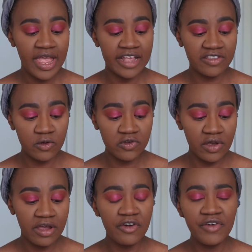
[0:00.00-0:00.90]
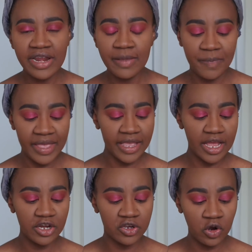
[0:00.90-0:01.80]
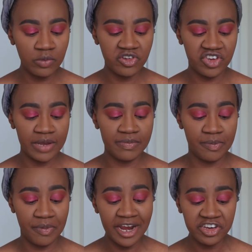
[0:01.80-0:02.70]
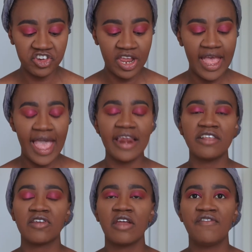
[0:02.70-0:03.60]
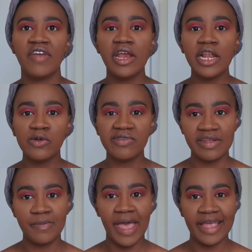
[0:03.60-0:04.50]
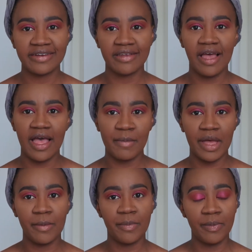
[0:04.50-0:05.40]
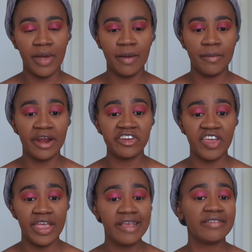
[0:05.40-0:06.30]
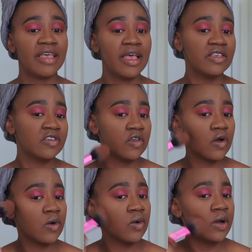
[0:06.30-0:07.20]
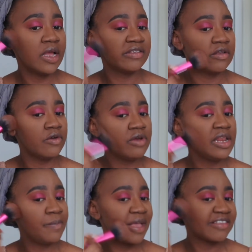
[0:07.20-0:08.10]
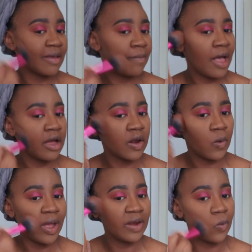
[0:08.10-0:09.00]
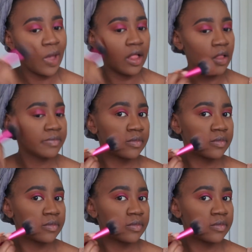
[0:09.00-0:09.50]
It's also a really big dome shaped brush, and it's got very loosely packed brush hairs, so it really picks up powder quite well.